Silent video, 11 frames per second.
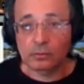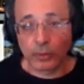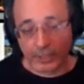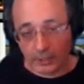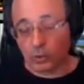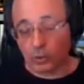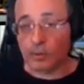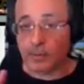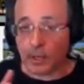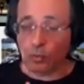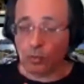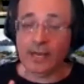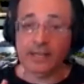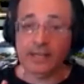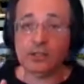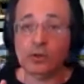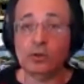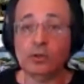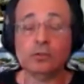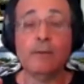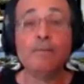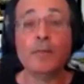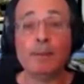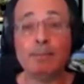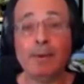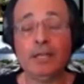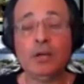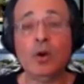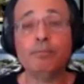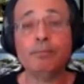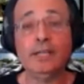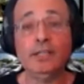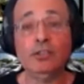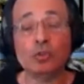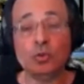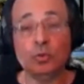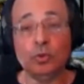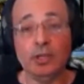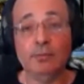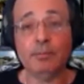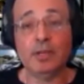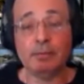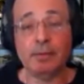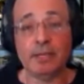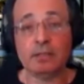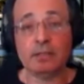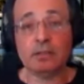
we can talk about why later on, by companies to implement